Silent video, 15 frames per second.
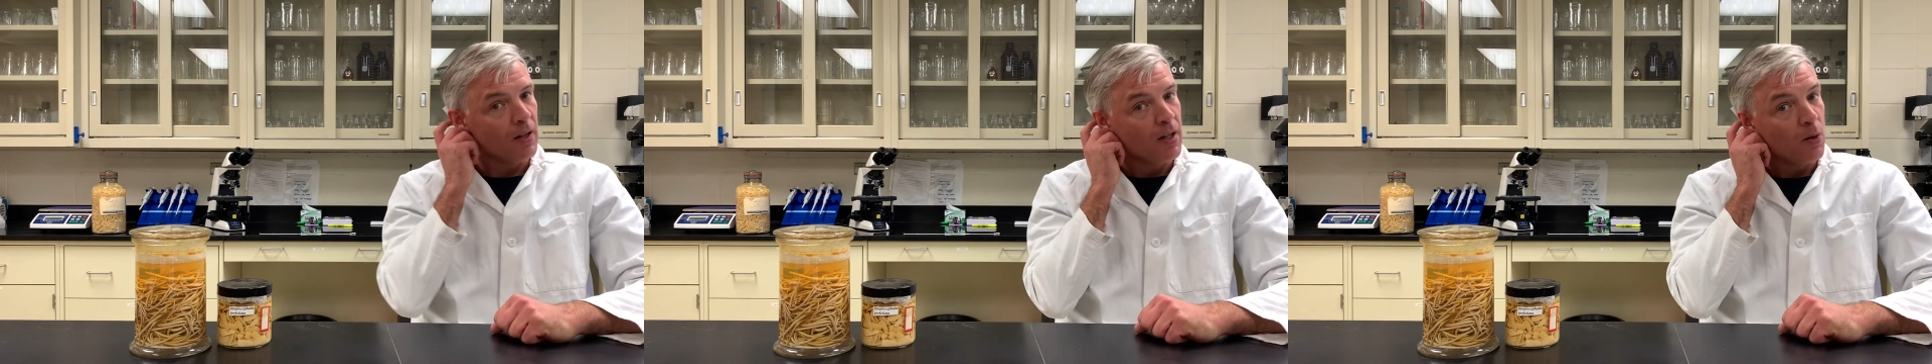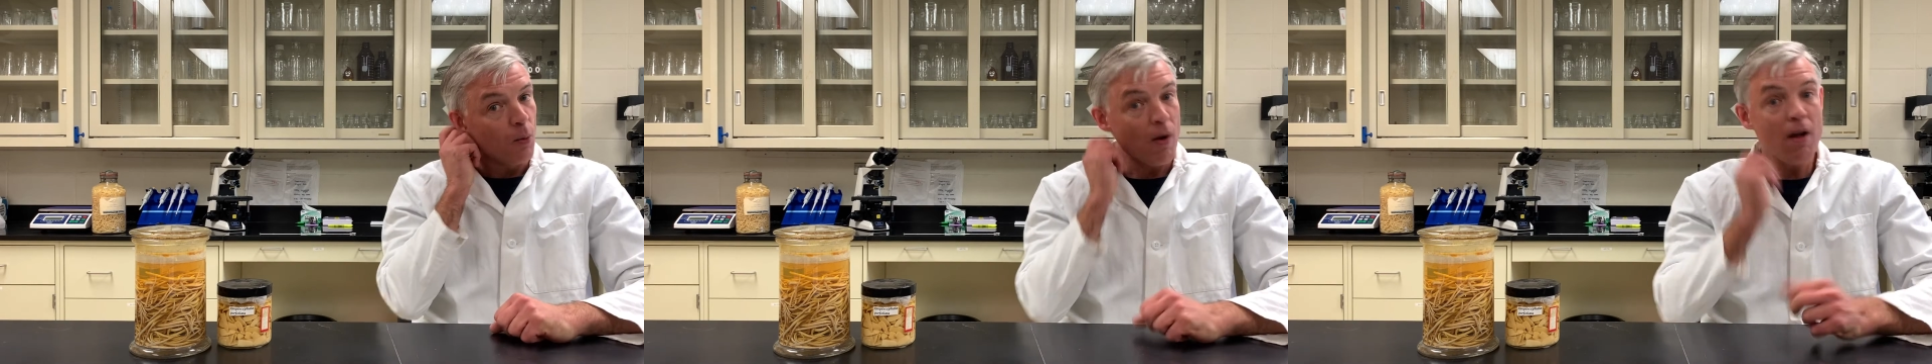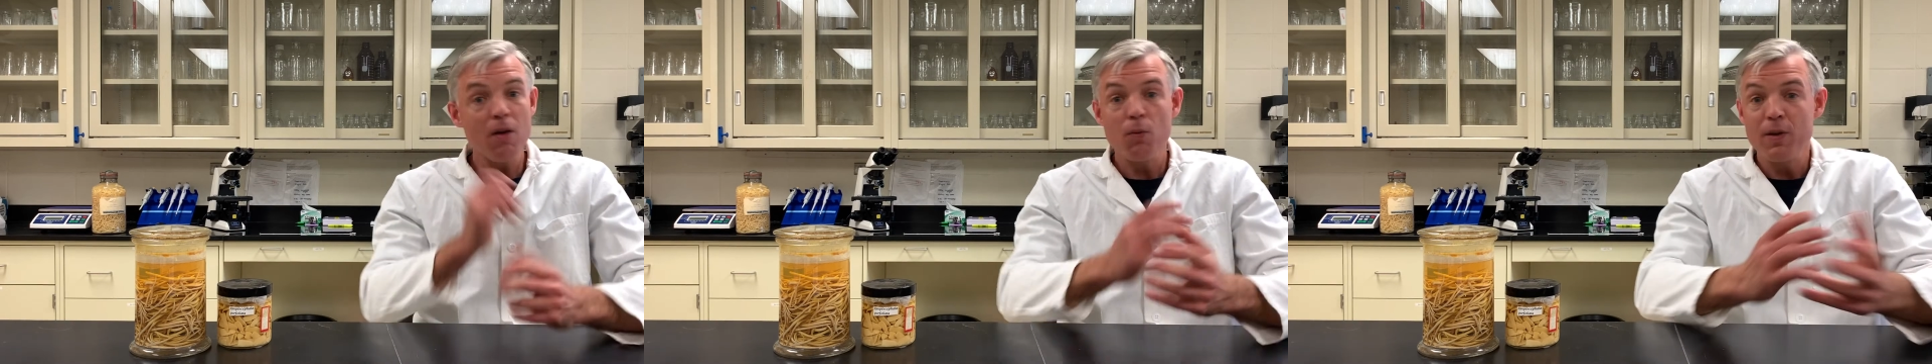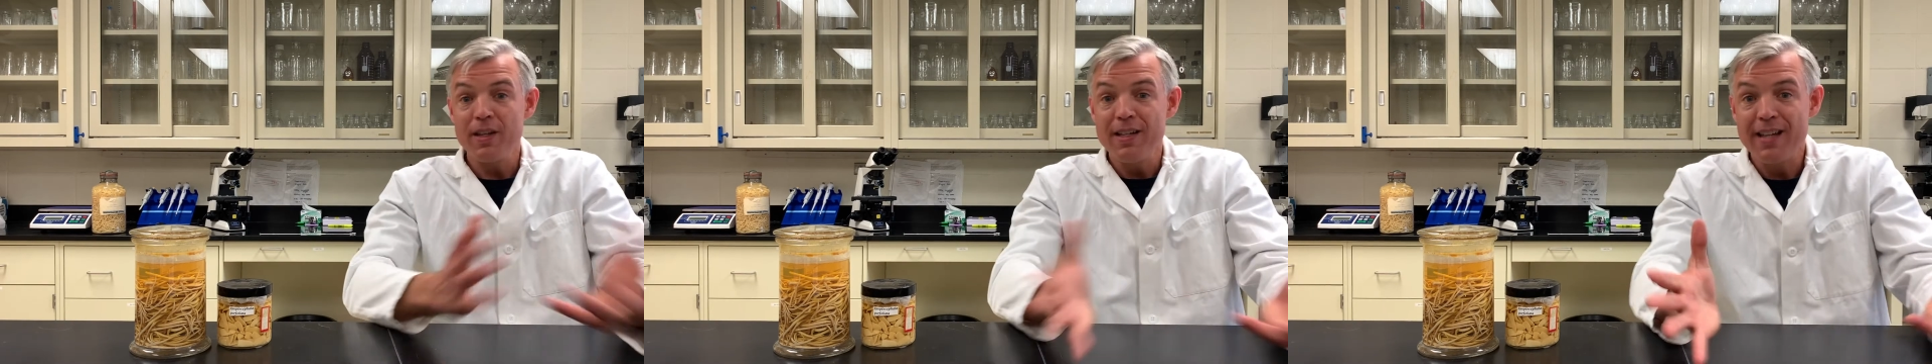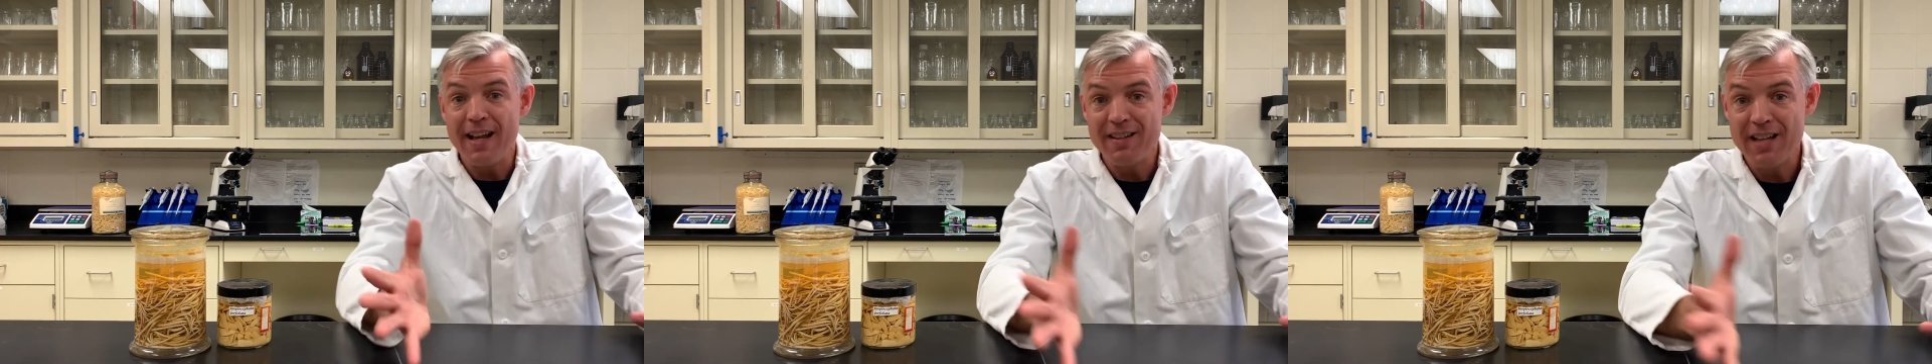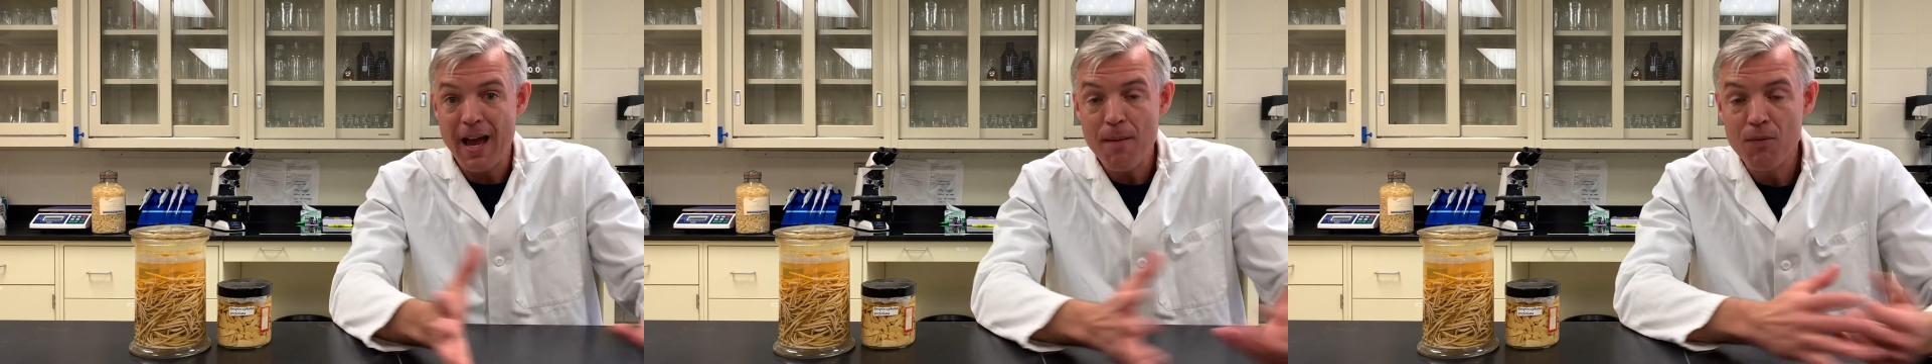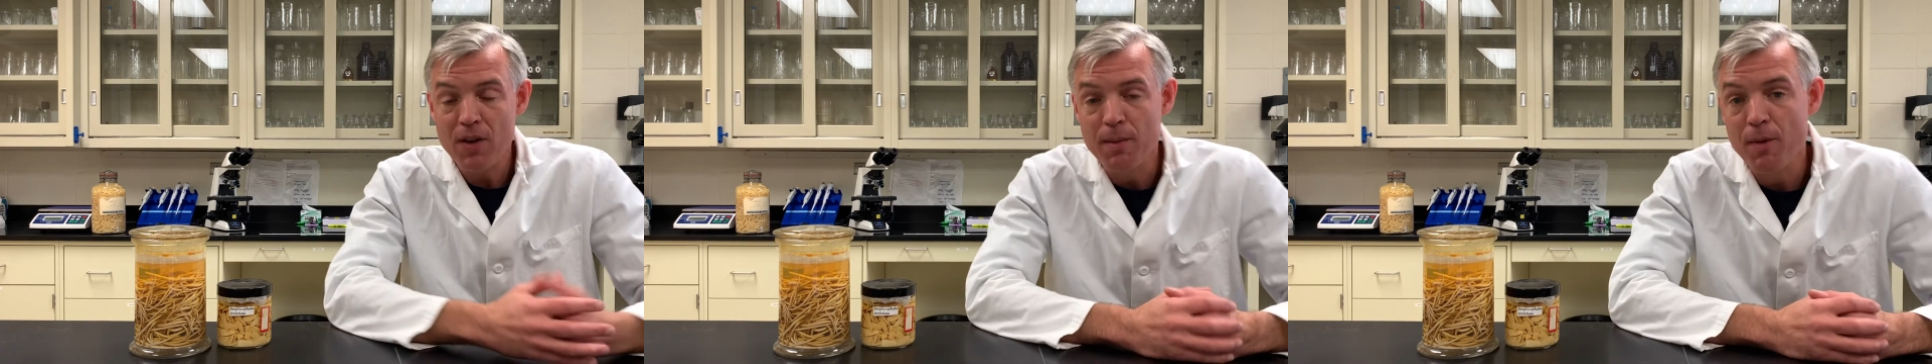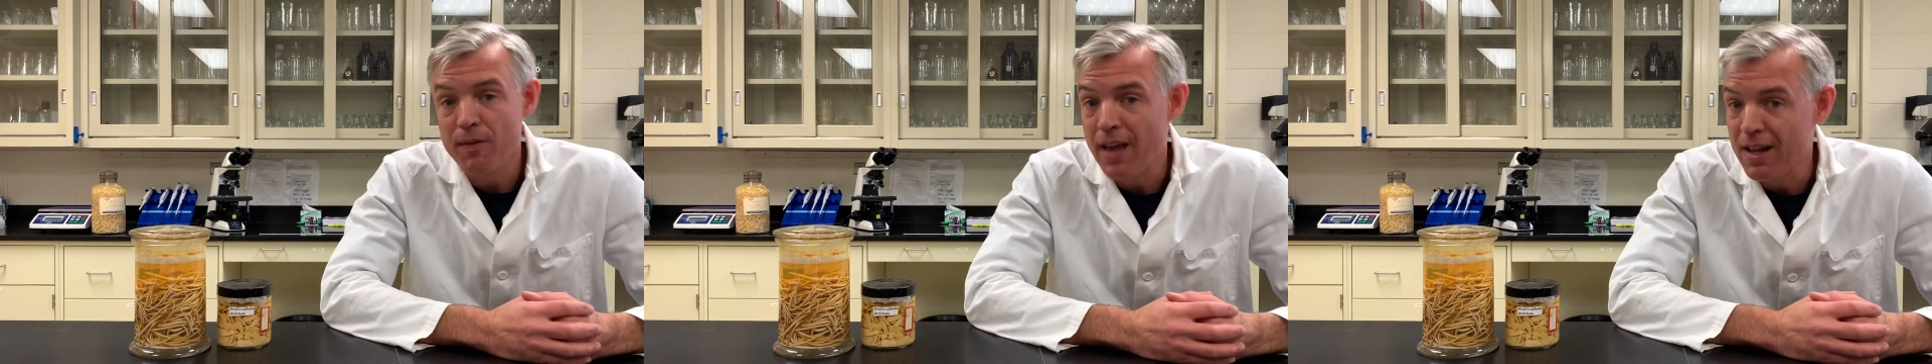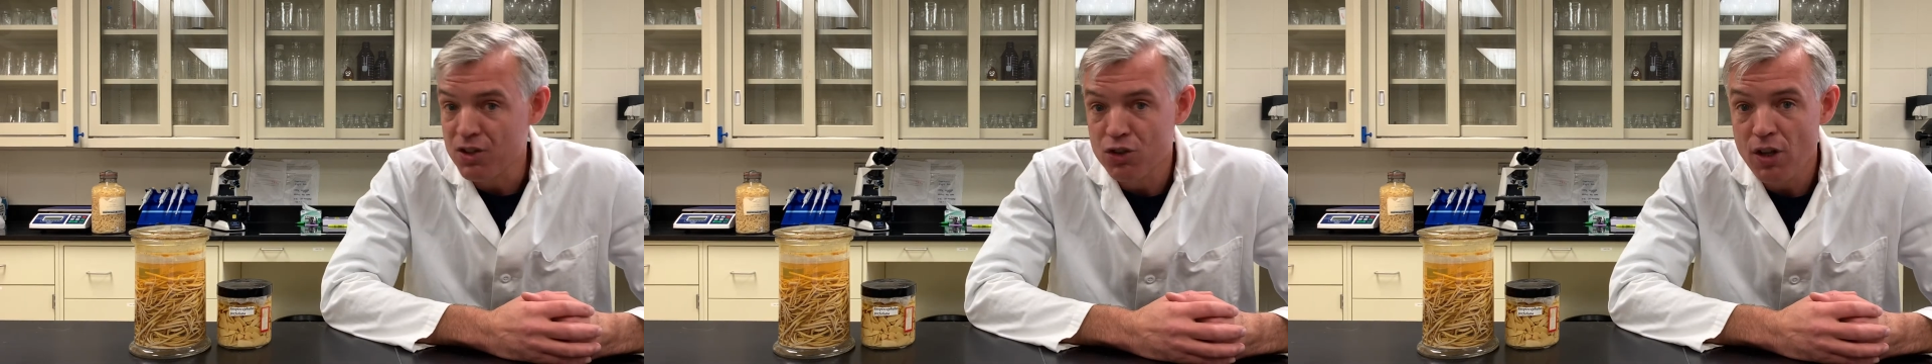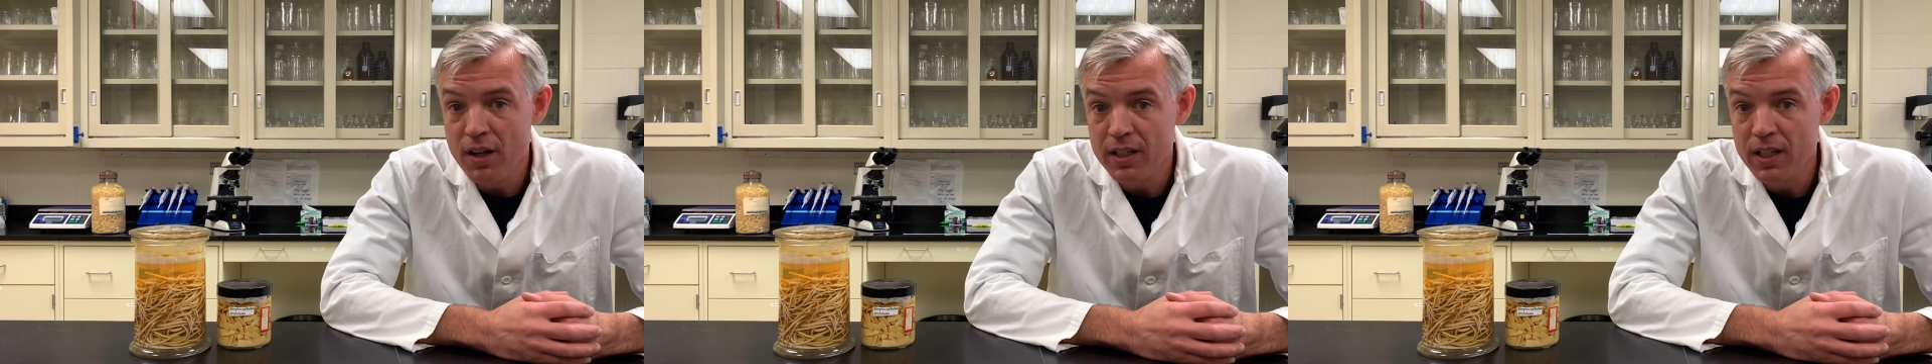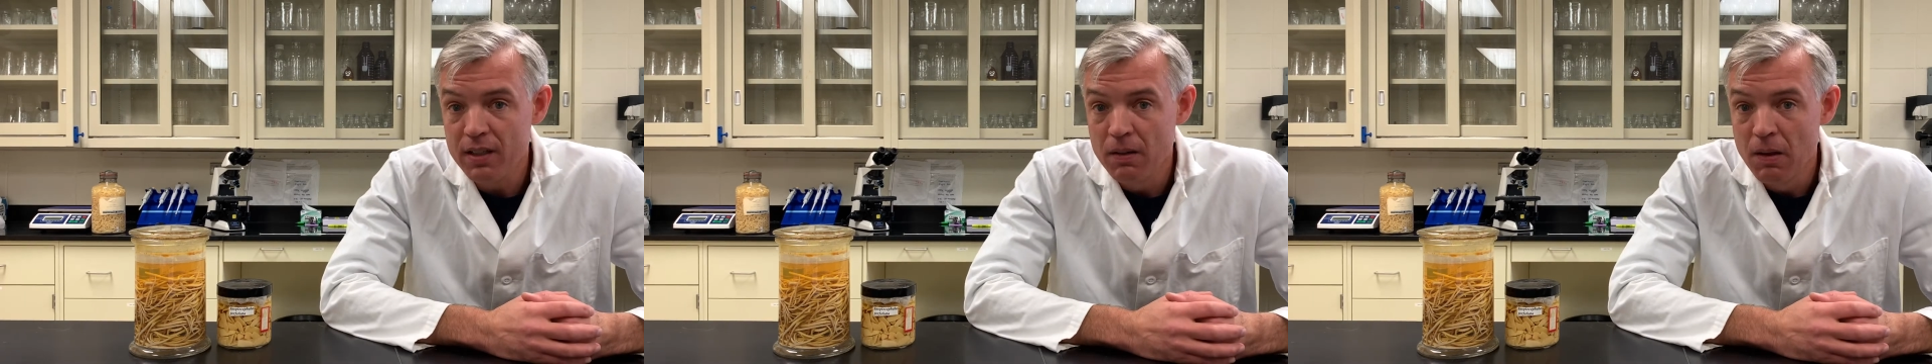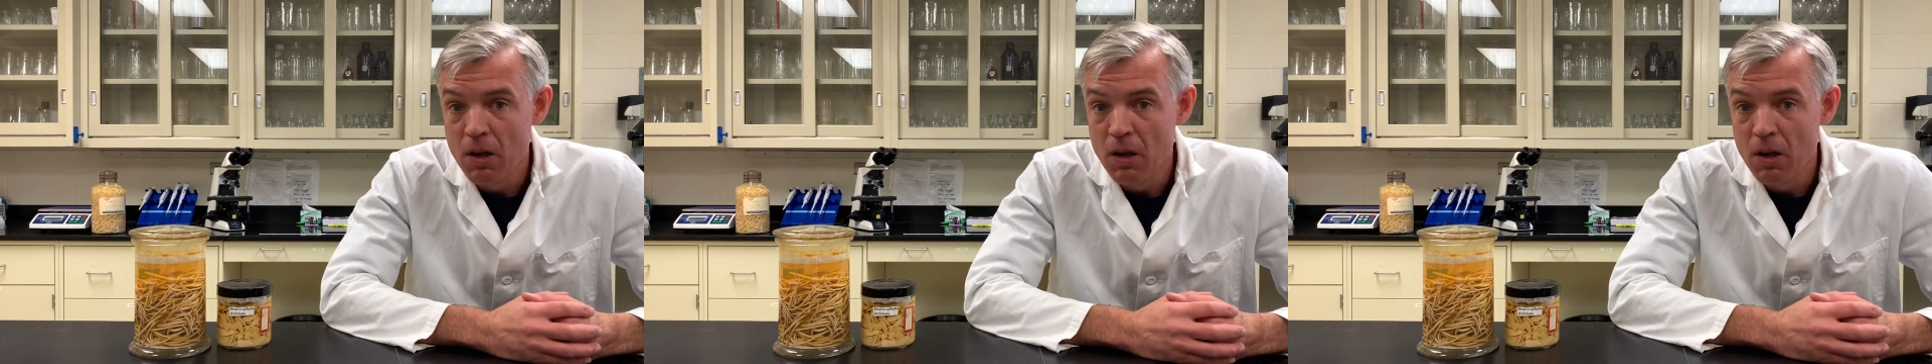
Well, within that time frame of that study,